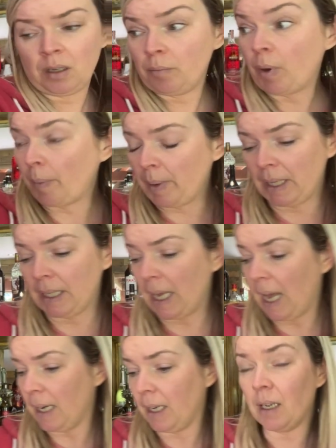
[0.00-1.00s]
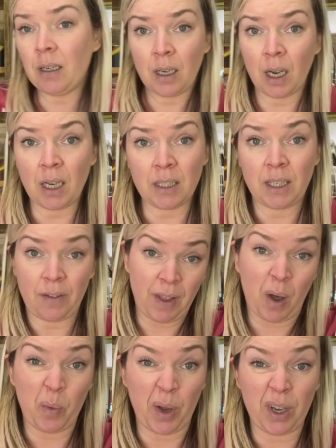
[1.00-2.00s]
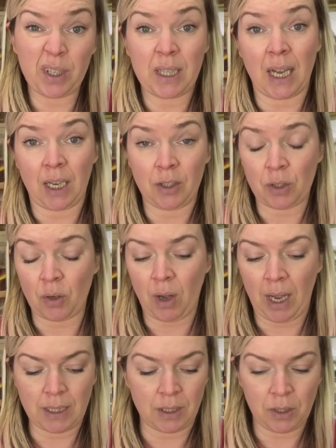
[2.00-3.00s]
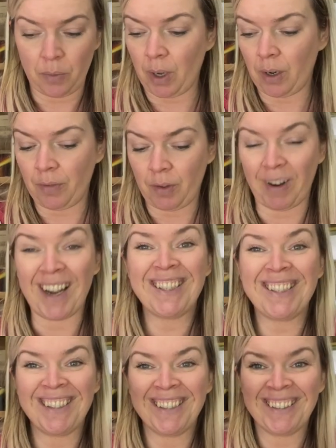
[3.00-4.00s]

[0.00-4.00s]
pop it in the canner, and if that works, then I'll just go ahead and do all of the rest.